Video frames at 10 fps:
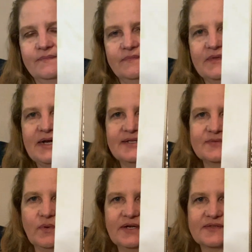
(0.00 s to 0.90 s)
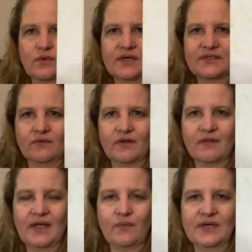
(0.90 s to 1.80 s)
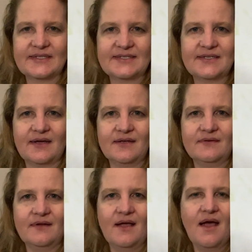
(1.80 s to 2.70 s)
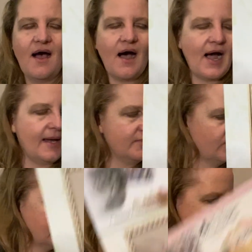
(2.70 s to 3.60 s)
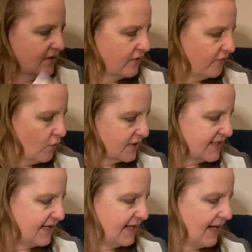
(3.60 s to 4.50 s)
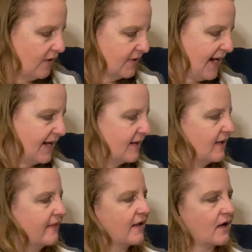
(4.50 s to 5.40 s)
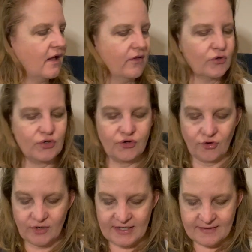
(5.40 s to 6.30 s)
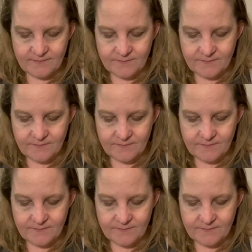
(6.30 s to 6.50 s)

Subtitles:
That is what it's going to look like when it's done. I'm doing this on a 14 count Aida in the color Dirty,